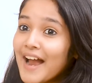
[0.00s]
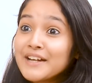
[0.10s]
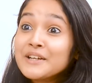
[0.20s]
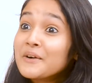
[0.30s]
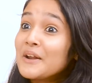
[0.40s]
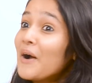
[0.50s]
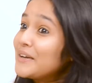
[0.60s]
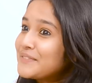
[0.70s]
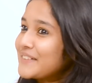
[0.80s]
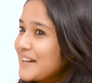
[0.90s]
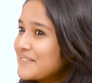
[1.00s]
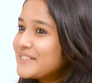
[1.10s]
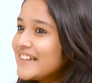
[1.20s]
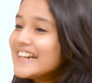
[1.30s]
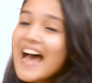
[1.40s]
I had to do a lot of training
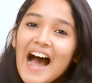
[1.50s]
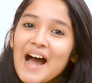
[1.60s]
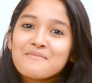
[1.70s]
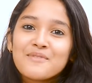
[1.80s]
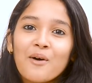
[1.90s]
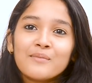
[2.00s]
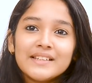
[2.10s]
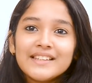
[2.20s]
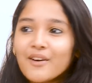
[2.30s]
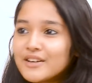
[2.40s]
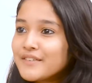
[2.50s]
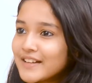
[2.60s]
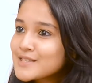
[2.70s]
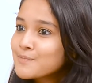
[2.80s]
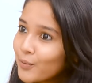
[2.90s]
for that. Okay. I'm normally not a
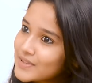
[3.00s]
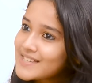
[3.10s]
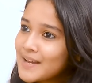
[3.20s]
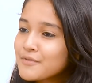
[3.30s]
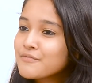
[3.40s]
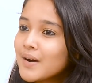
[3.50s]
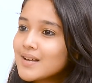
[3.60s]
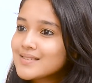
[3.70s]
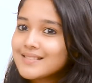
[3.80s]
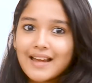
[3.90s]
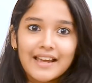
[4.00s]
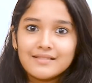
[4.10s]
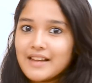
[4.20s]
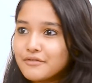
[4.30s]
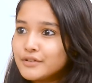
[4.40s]
very sports type of person. I
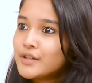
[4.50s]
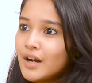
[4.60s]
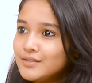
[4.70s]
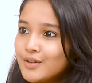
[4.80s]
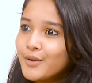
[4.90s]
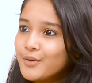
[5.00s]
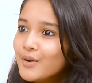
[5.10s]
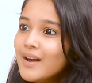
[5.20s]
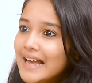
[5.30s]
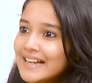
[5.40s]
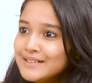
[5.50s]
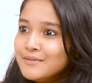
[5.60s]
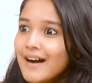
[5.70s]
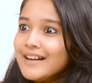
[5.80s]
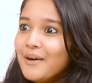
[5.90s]
never run or, you know,
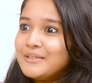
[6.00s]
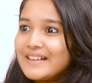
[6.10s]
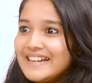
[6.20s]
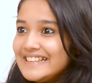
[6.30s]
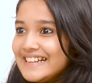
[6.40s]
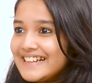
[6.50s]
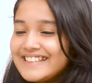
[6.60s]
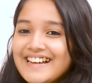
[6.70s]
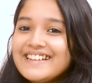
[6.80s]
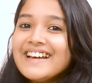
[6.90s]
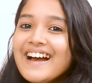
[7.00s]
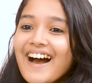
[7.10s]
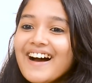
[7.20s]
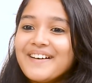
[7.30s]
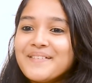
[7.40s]
work out or anything like that.
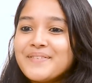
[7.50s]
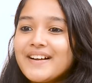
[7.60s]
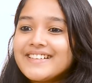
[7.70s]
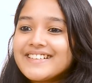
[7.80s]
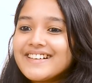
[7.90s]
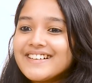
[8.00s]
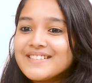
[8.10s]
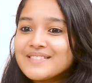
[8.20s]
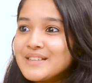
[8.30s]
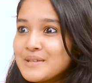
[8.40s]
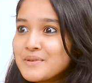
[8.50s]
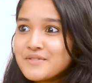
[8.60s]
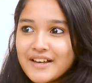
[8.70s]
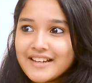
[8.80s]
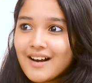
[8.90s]
But this was
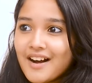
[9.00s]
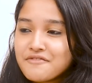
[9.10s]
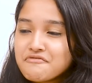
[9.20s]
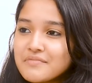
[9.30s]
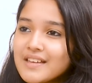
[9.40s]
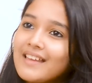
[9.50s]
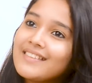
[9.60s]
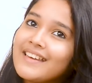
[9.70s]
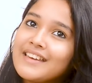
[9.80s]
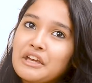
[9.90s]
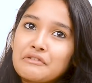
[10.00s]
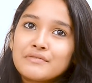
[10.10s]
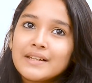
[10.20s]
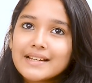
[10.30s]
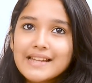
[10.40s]
very hard for me. They gave
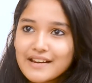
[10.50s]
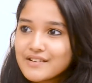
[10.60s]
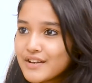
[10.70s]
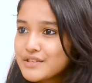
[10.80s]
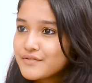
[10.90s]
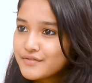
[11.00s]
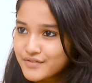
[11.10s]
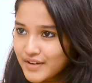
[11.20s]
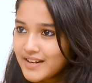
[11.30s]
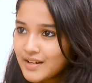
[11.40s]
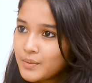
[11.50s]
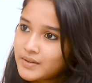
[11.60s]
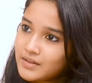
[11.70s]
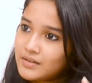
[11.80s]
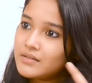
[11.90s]
me like 10 days of training
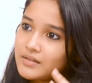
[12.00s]
with a